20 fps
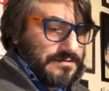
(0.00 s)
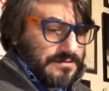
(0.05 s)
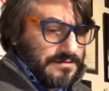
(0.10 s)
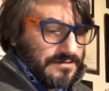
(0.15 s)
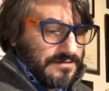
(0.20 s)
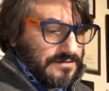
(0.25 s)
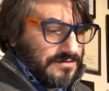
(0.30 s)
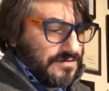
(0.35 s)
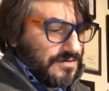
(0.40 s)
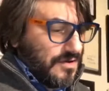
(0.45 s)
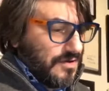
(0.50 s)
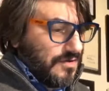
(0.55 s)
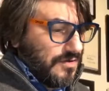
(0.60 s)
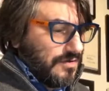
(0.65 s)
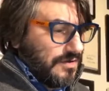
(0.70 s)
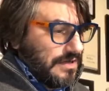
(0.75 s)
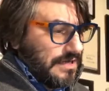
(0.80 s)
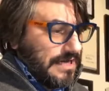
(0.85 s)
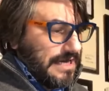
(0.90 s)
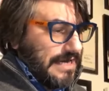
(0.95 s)

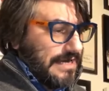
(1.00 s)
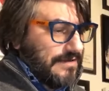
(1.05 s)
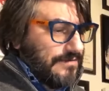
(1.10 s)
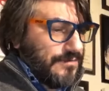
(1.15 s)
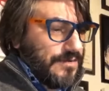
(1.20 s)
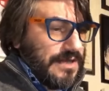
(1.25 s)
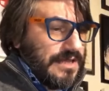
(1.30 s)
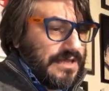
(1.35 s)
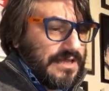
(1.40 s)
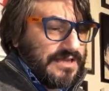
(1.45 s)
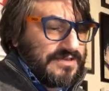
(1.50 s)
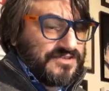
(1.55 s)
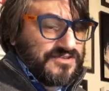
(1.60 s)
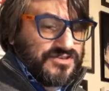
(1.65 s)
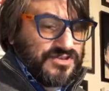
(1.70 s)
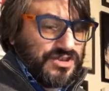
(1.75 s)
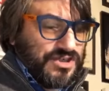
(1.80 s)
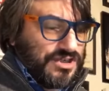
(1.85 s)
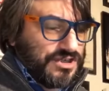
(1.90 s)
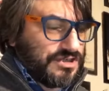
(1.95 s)
So I will
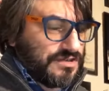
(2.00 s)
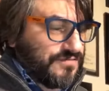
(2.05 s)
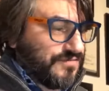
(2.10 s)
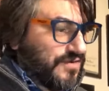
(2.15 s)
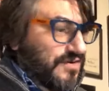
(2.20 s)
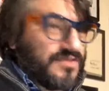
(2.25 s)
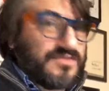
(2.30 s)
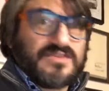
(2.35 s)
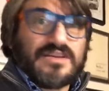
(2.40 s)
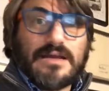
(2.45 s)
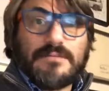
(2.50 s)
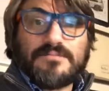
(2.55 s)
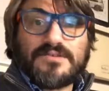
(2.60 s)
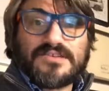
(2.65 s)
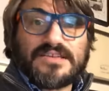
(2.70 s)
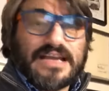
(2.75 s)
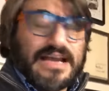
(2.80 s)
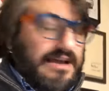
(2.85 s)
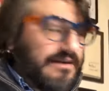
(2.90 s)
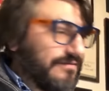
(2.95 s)
search for some
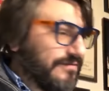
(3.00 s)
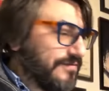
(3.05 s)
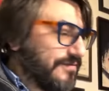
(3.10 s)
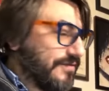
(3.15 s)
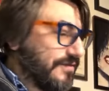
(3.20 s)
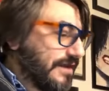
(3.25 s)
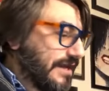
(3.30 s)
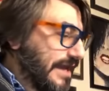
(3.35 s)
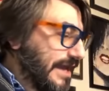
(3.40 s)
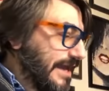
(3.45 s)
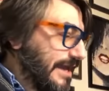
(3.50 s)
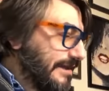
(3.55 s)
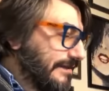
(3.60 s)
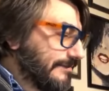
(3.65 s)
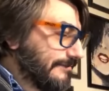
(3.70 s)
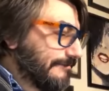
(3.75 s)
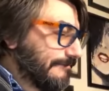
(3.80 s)
stuff, okay?